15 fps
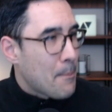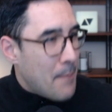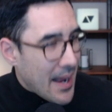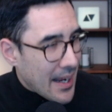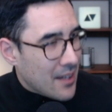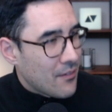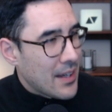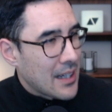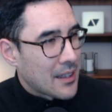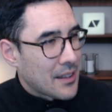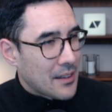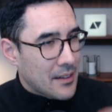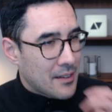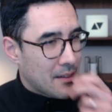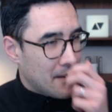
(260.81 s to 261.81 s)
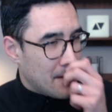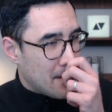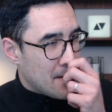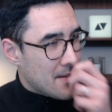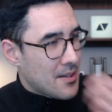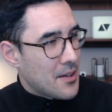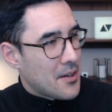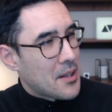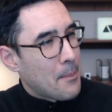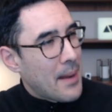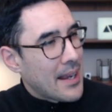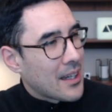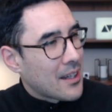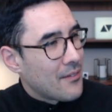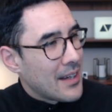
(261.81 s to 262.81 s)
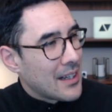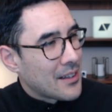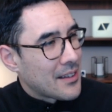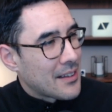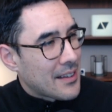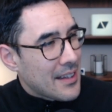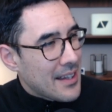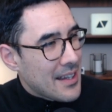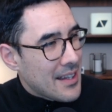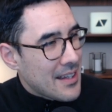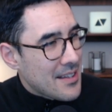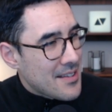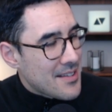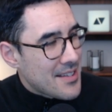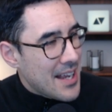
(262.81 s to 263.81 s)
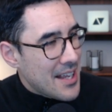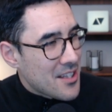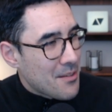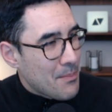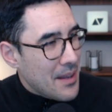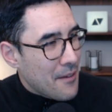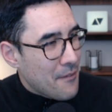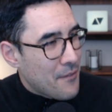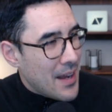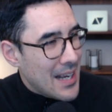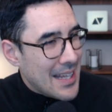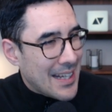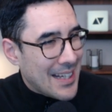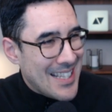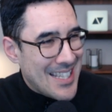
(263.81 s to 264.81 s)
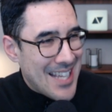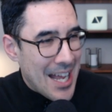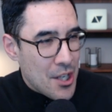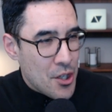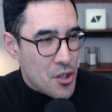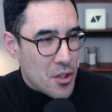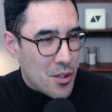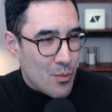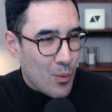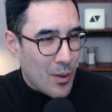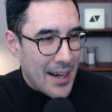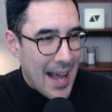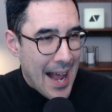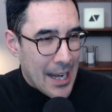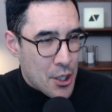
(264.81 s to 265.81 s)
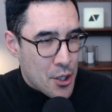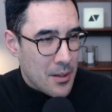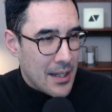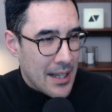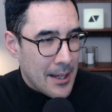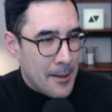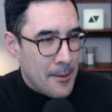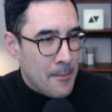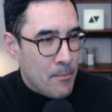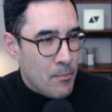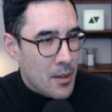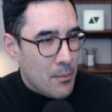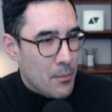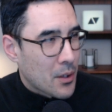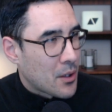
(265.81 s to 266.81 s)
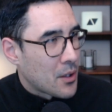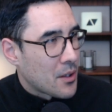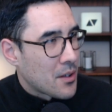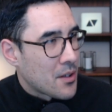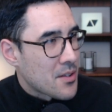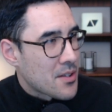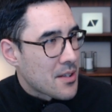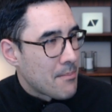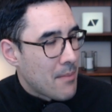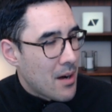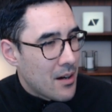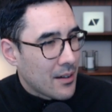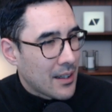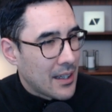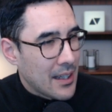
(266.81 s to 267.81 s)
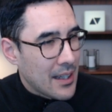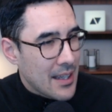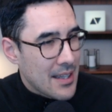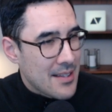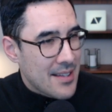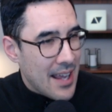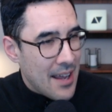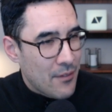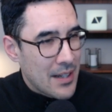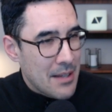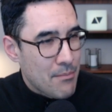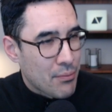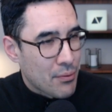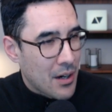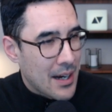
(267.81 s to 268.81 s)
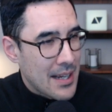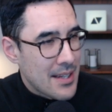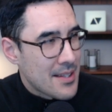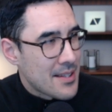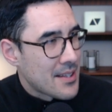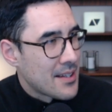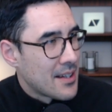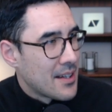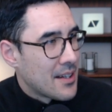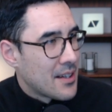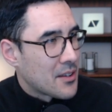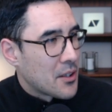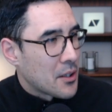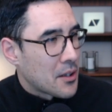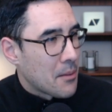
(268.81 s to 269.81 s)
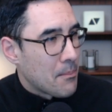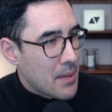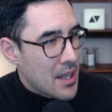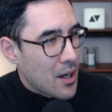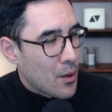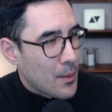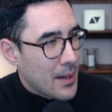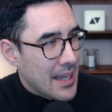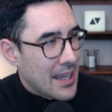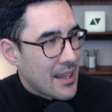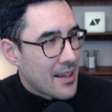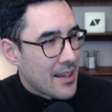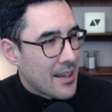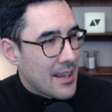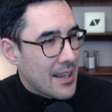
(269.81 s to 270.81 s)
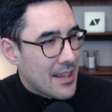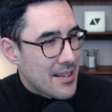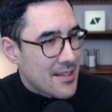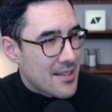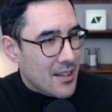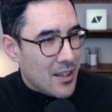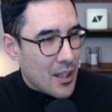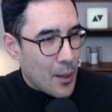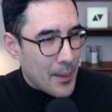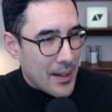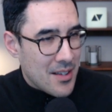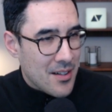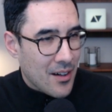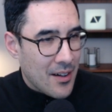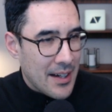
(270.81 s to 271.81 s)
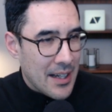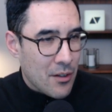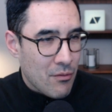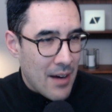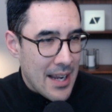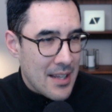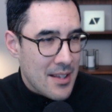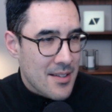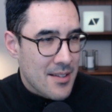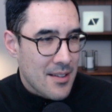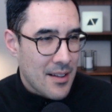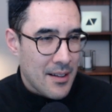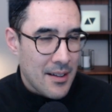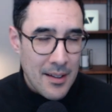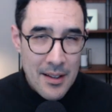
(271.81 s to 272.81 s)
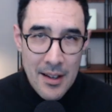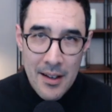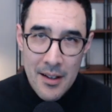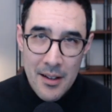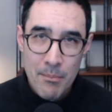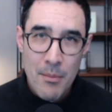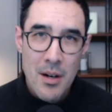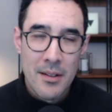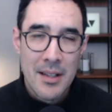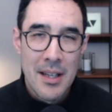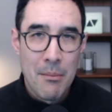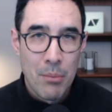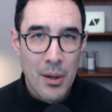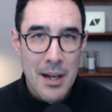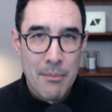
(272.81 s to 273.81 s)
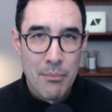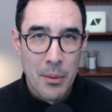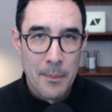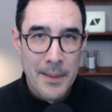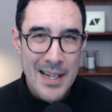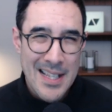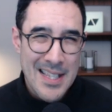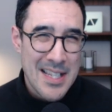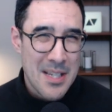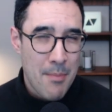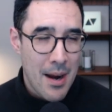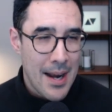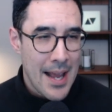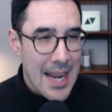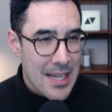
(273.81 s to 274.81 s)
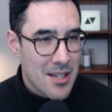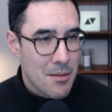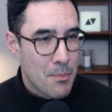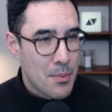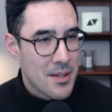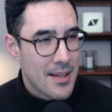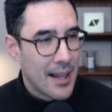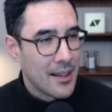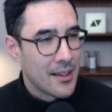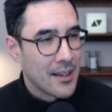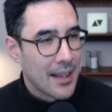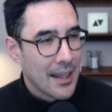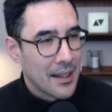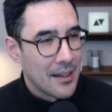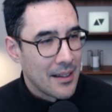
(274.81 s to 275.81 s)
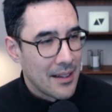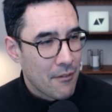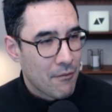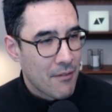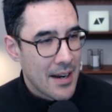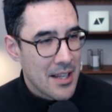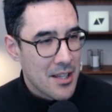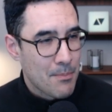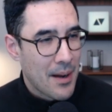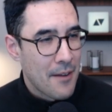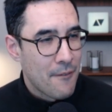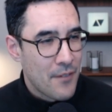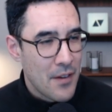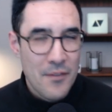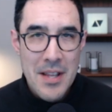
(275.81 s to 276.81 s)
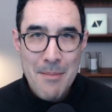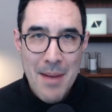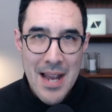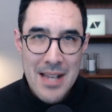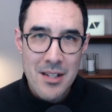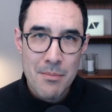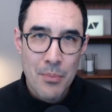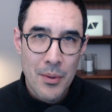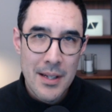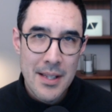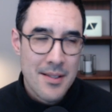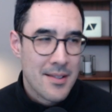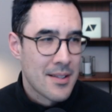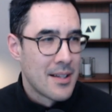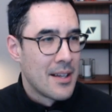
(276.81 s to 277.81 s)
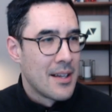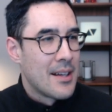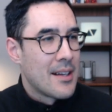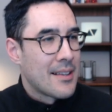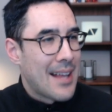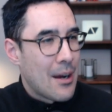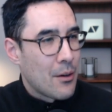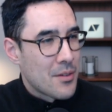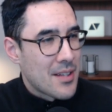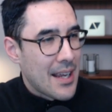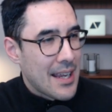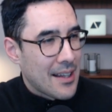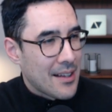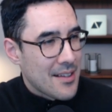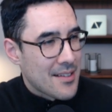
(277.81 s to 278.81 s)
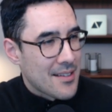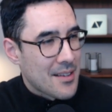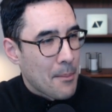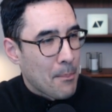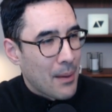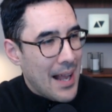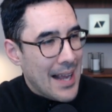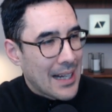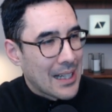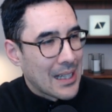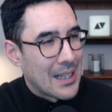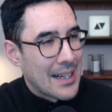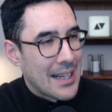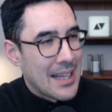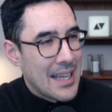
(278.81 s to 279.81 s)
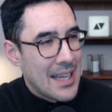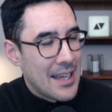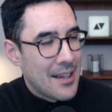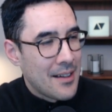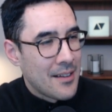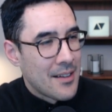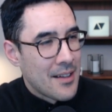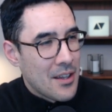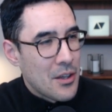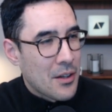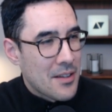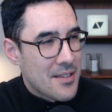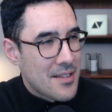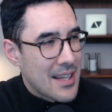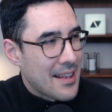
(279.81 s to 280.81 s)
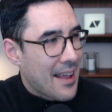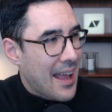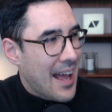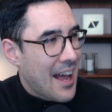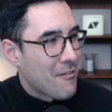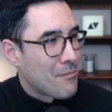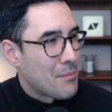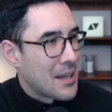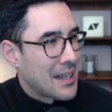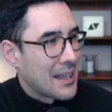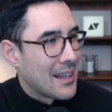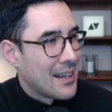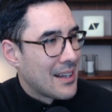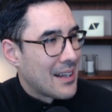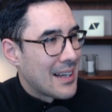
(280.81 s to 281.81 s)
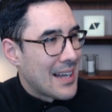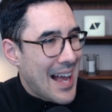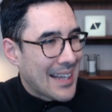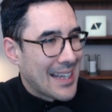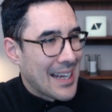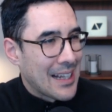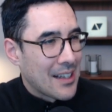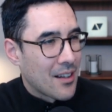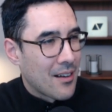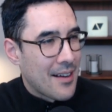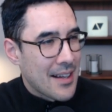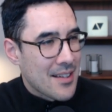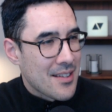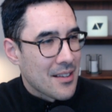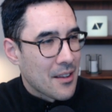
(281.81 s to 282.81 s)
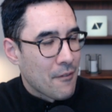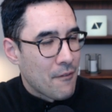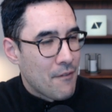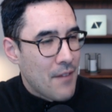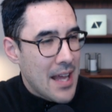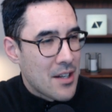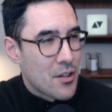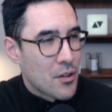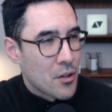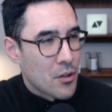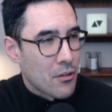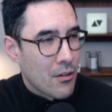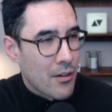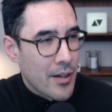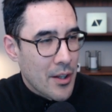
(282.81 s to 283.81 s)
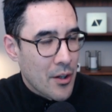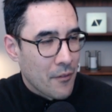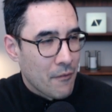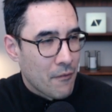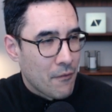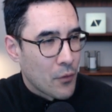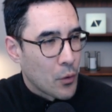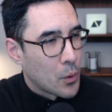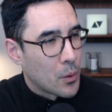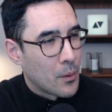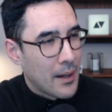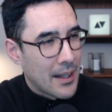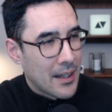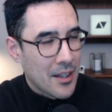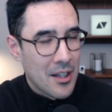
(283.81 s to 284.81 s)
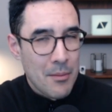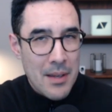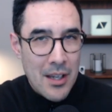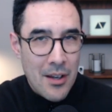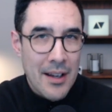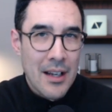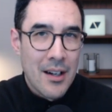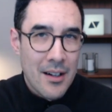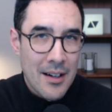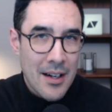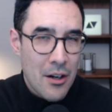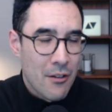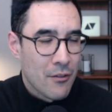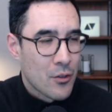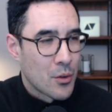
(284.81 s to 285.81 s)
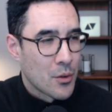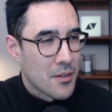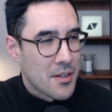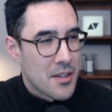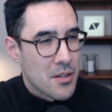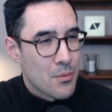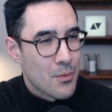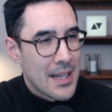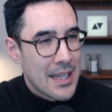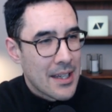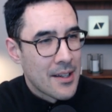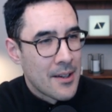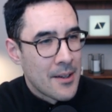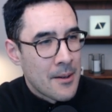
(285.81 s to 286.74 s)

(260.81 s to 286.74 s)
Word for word: Bank of England. So the Bank of England is set to be a fairly contentious one, actually, because the market is heavily priced that the BOE is going to hike rates. The market implied probability is around 80% that they're going to lift rates by 50 basis points. That will take, this is the black line here. You can see they have been lagging the likes of the Fed, who are already on 4 and are going to be going higher, of course, this week.